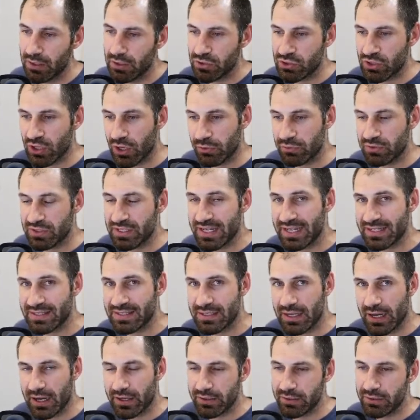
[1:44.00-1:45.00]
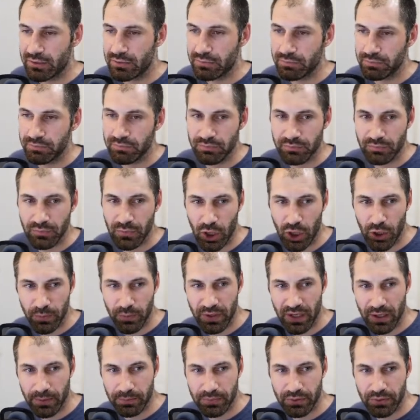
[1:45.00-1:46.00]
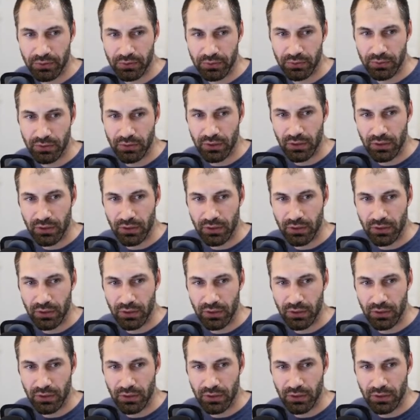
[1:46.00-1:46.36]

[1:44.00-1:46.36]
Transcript: So to get started, open up